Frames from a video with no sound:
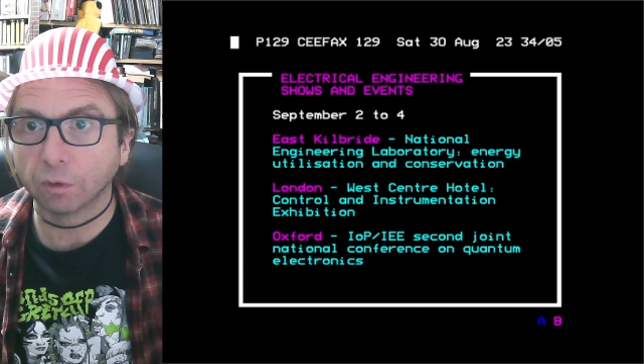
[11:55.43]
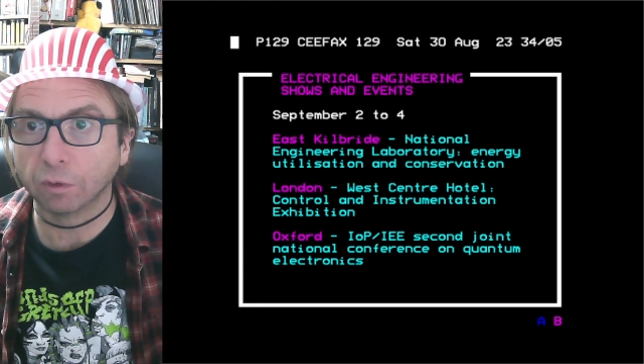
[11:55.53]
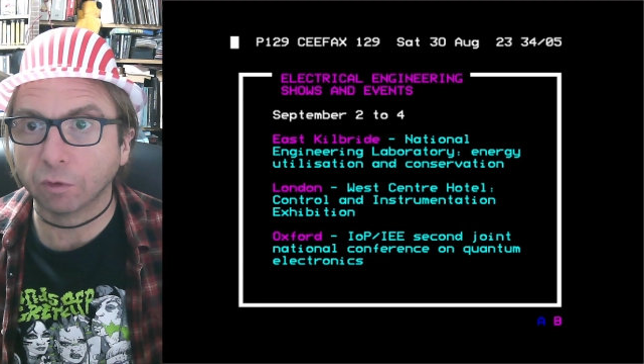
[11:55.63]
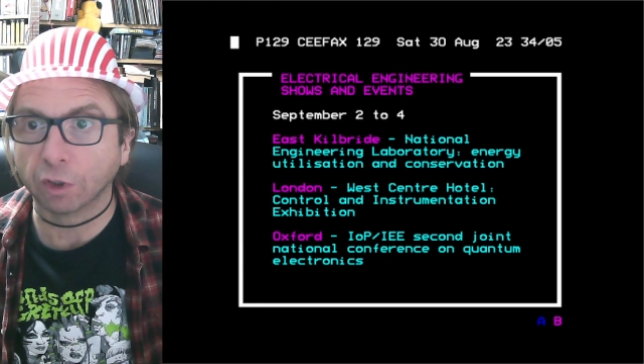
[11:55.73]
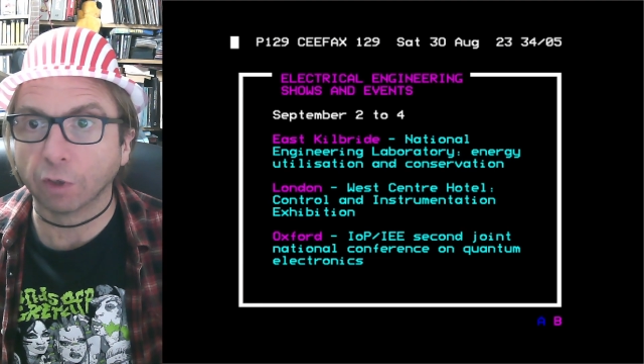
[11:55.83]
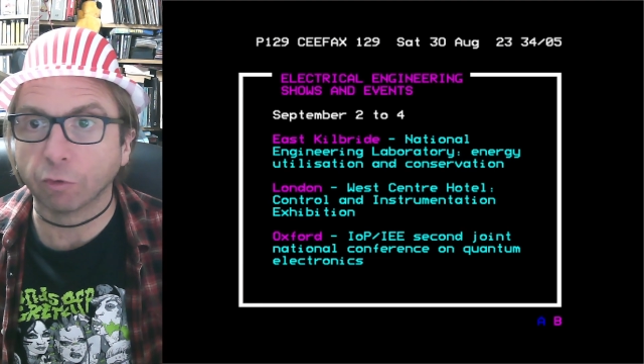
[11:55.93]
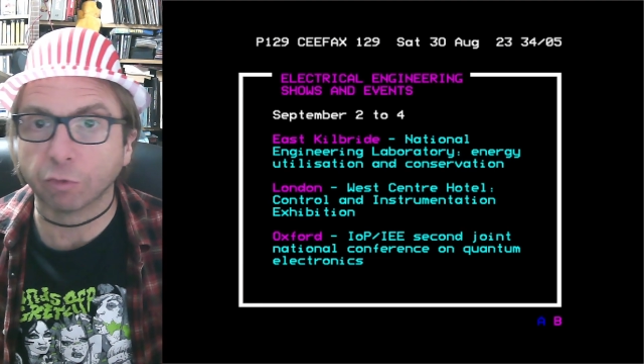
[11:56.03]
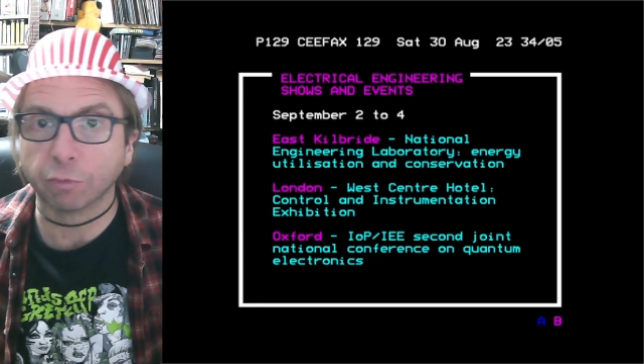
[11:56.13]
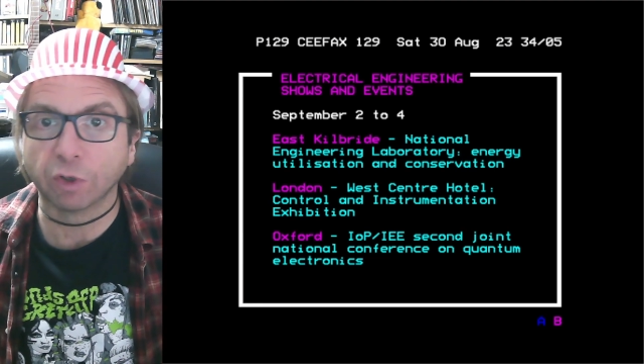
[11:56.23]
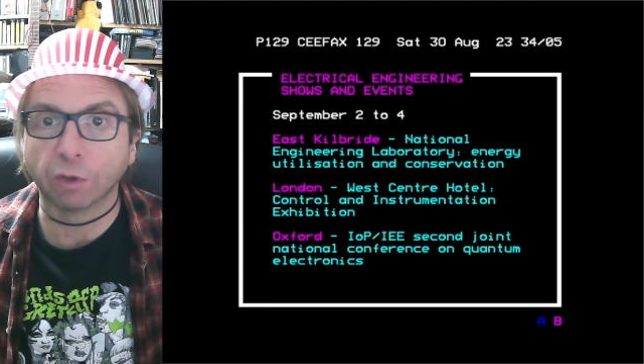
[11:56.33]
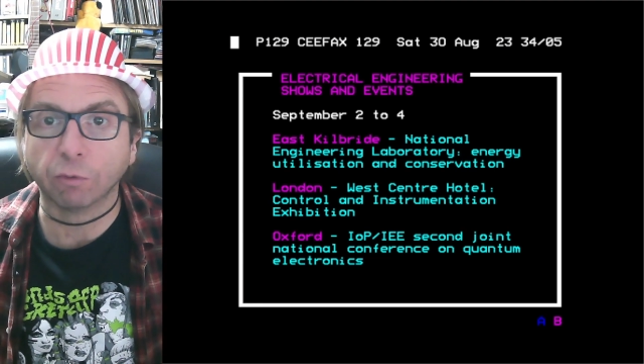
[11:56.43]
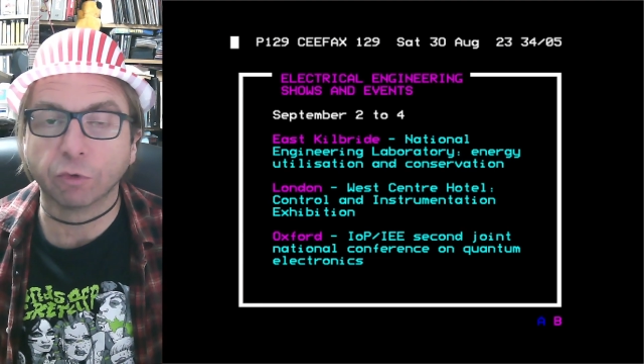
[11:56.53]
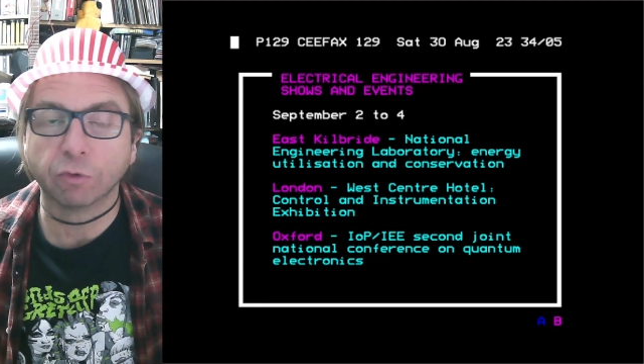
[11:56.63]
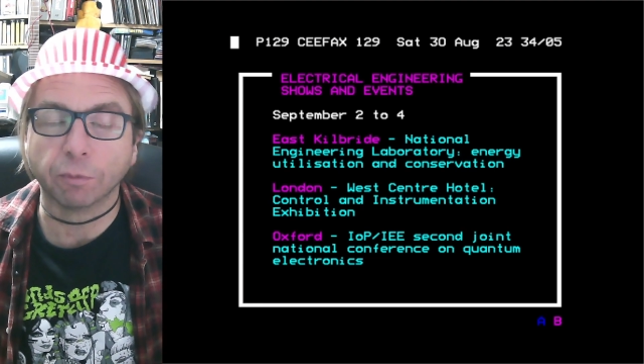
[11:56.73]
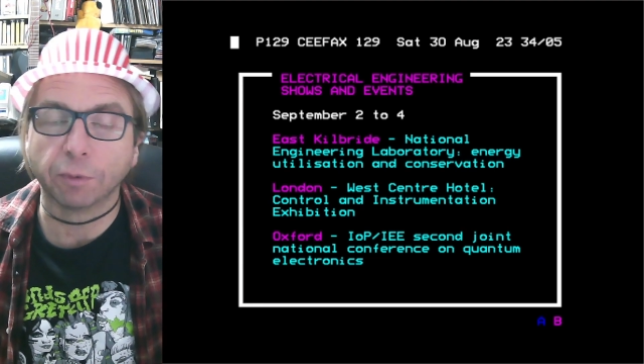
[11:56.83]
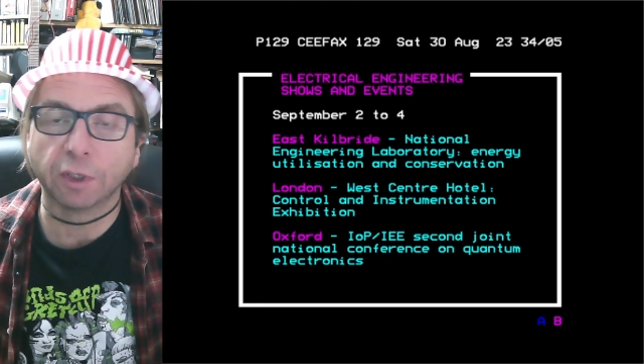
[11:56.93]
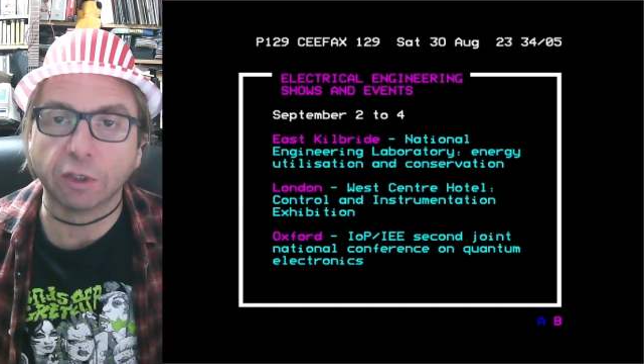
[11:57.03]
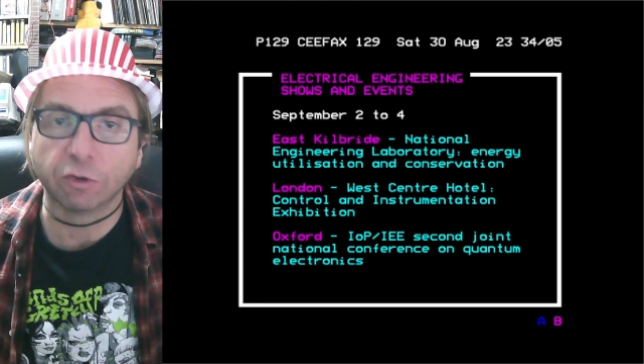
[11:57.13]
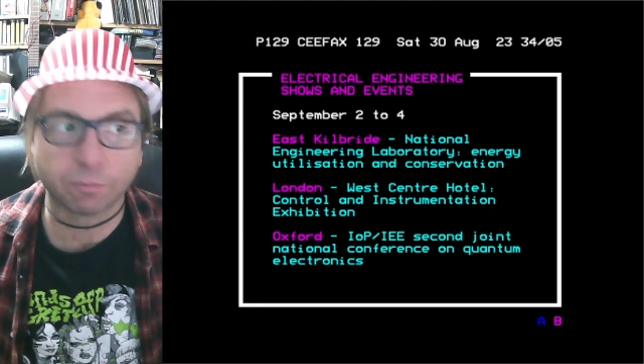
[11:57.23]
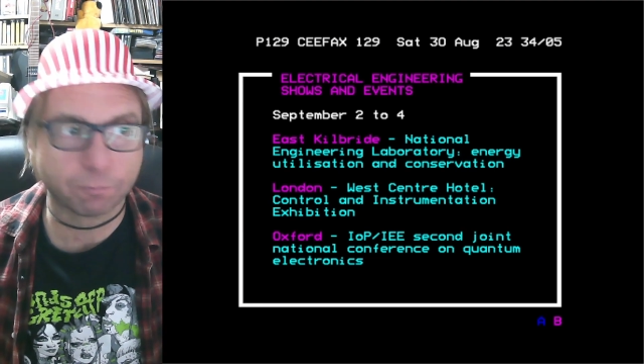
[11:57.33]
decoders themselves from
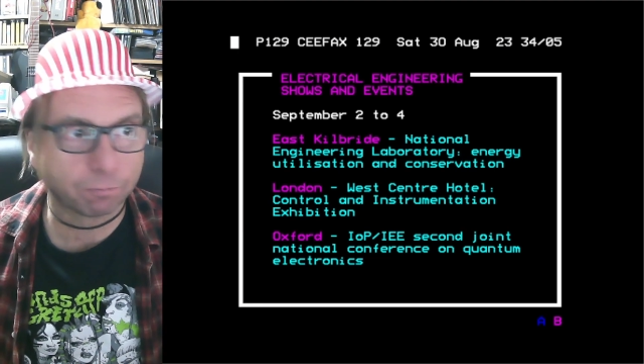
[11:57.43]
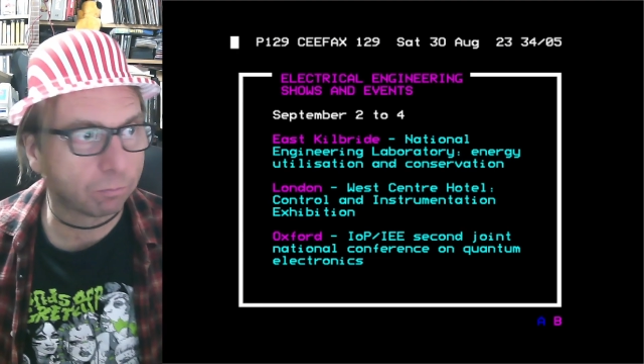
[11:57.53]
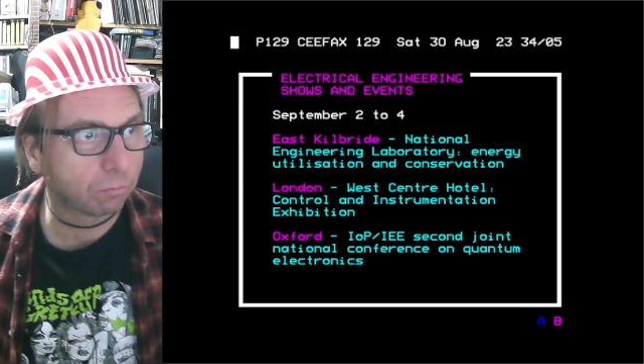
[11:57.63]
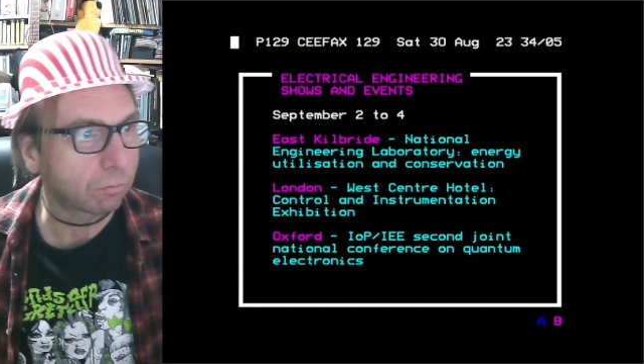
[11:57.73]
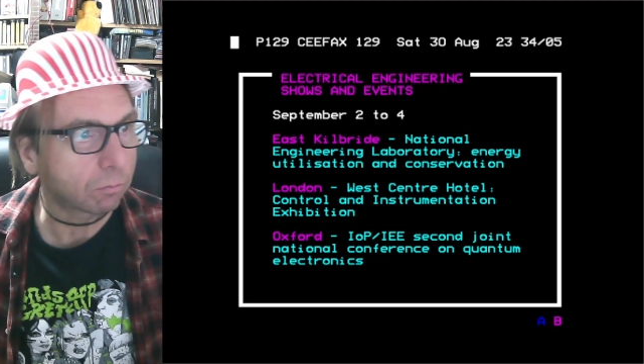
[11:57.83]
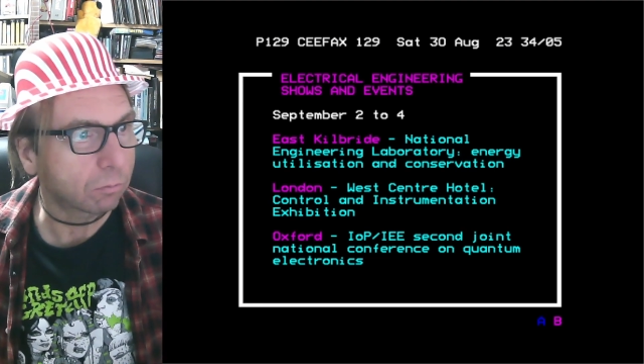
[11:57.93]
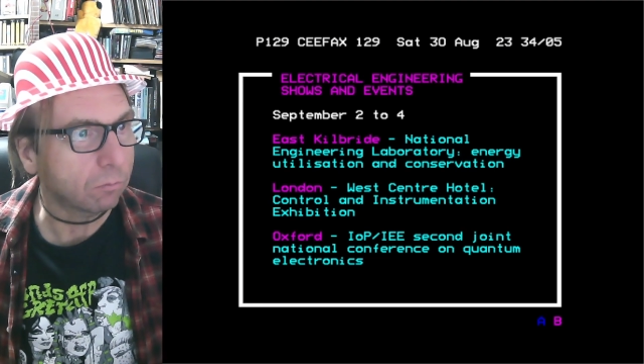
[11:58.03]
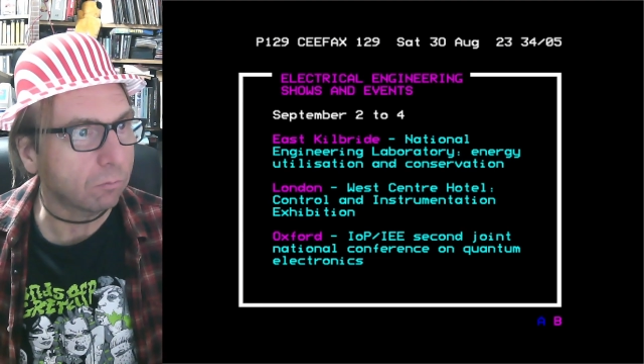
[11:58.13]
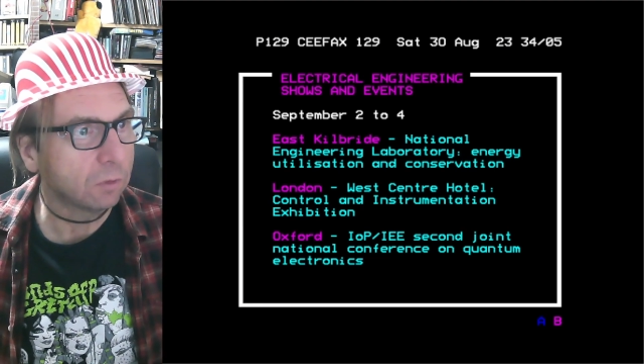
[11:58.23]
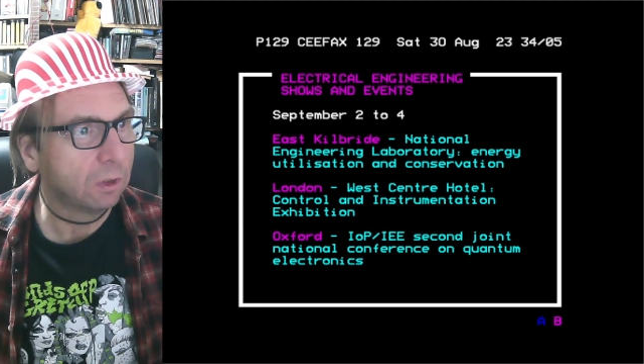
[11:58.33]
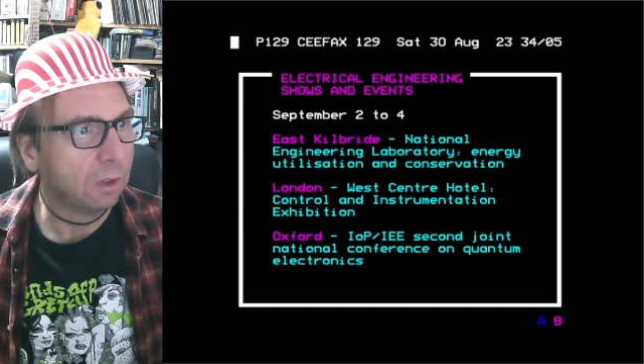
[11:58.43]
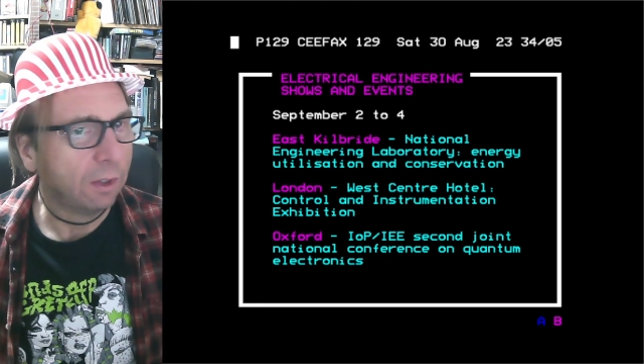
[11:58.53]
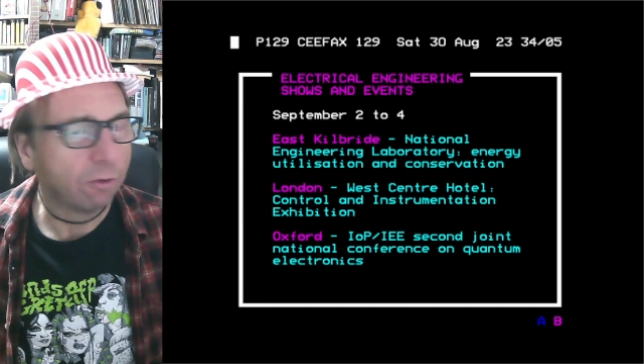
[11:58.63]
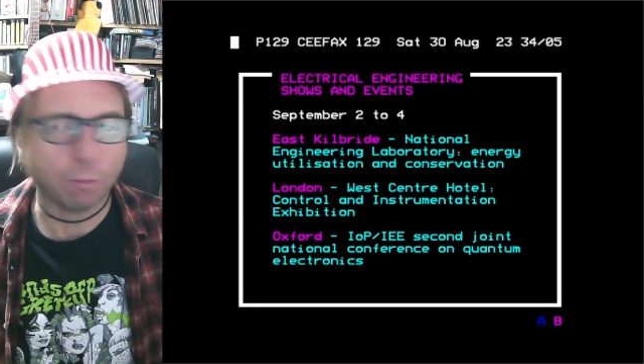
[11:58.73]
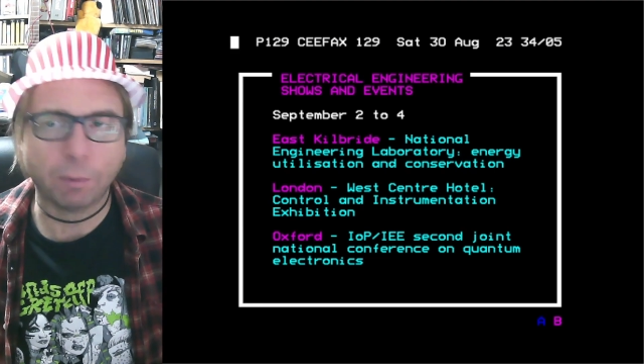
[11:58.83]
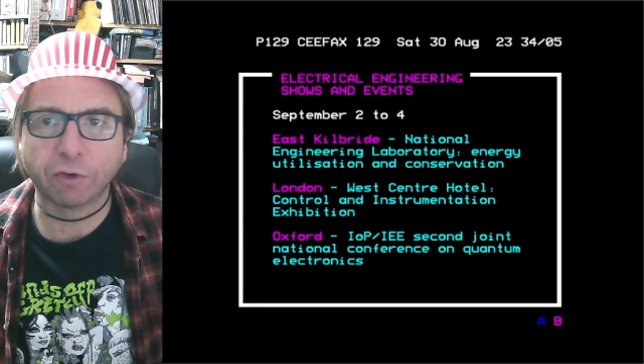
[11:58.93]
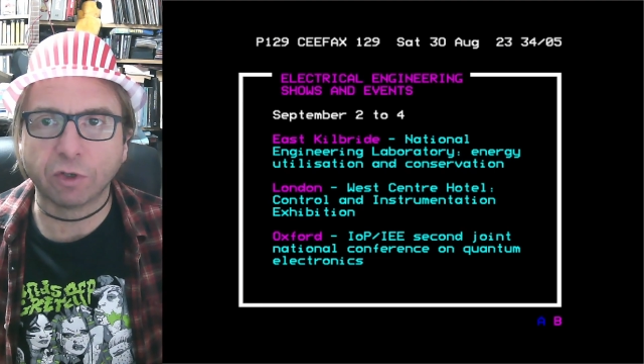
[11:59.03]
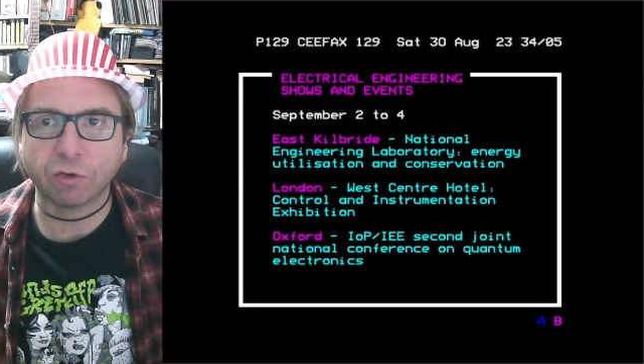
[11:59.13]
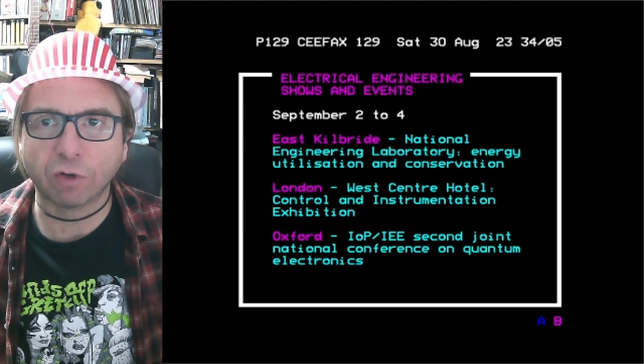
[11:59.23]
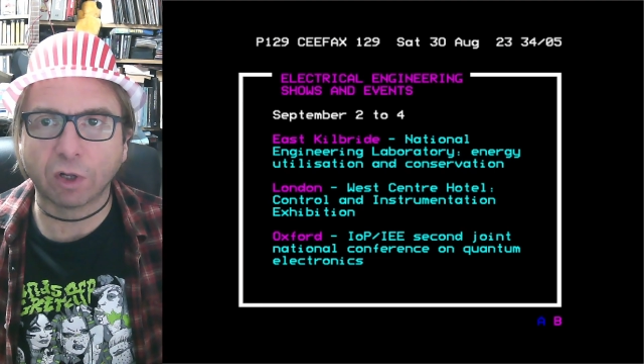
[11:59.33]
kits. So
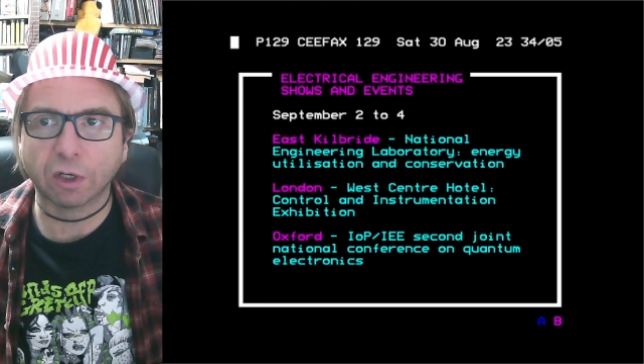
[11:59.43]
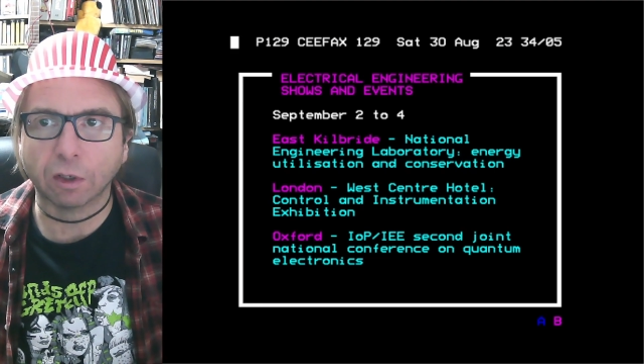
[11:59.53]
magazines like